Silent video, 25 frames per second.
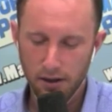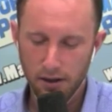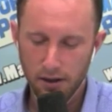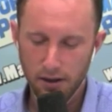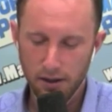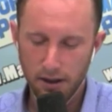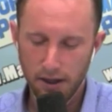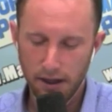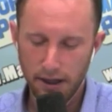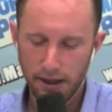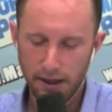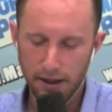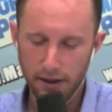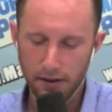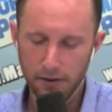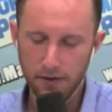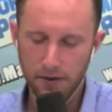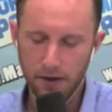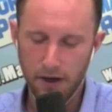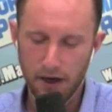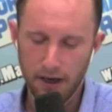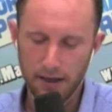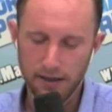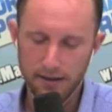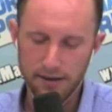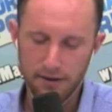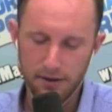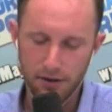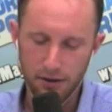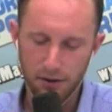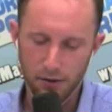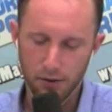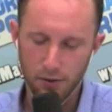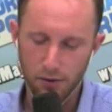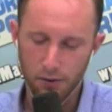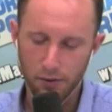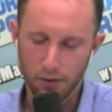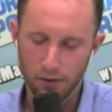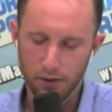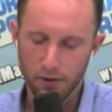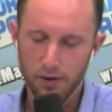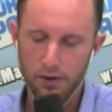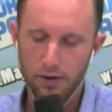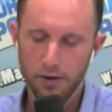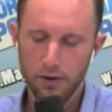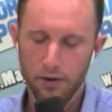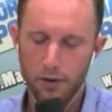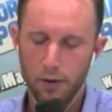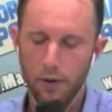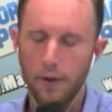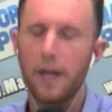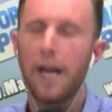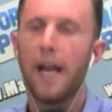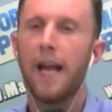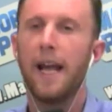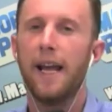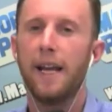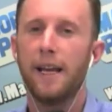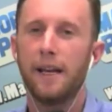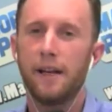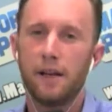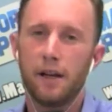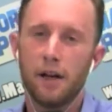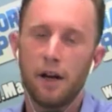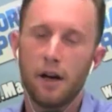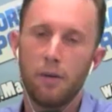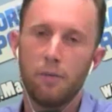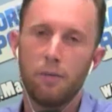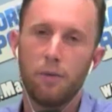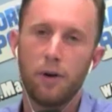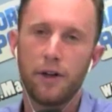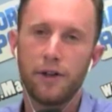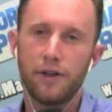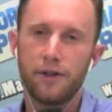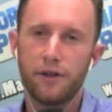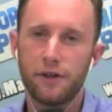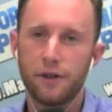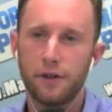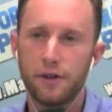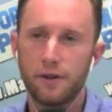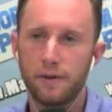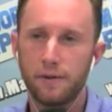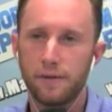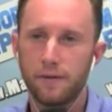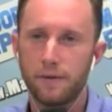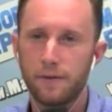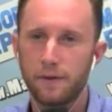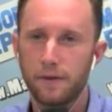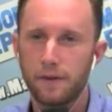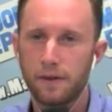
He goes on to create a bunch of